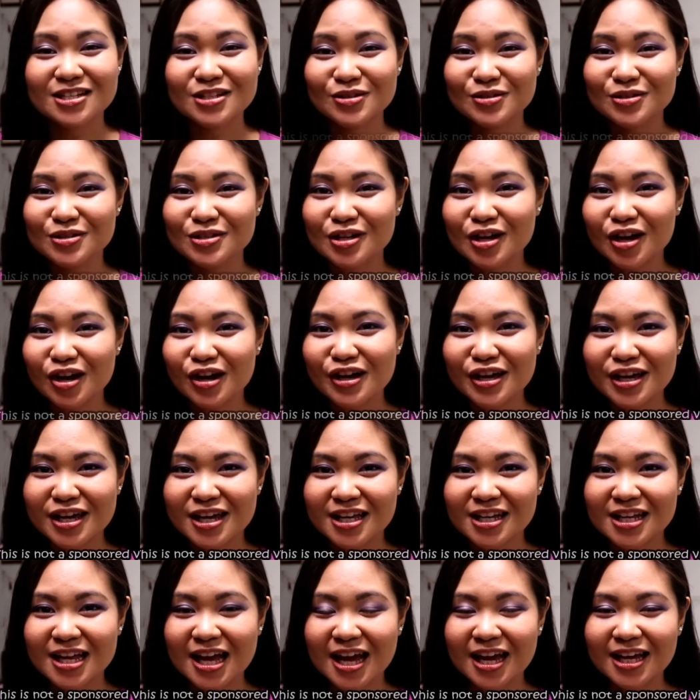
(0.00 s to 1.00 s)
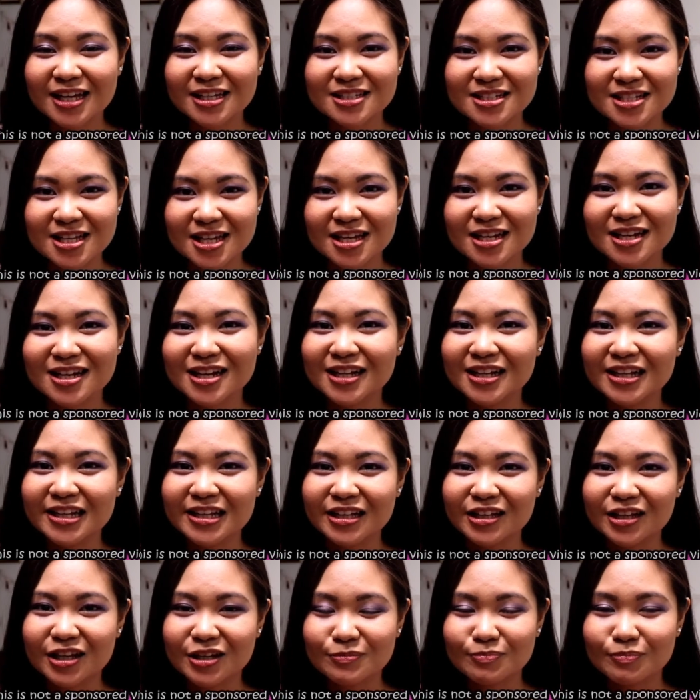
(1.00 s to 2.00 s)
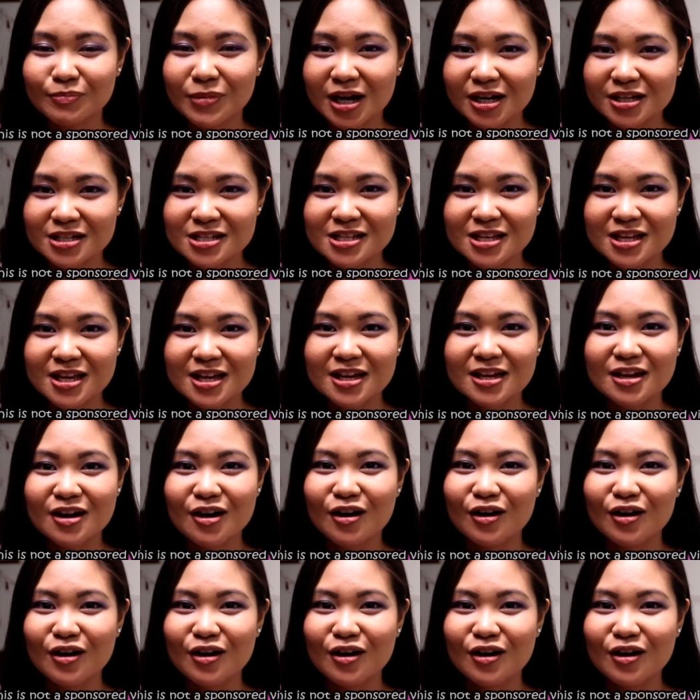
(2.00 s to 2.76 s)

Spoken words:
Saw it, I did a little unboxing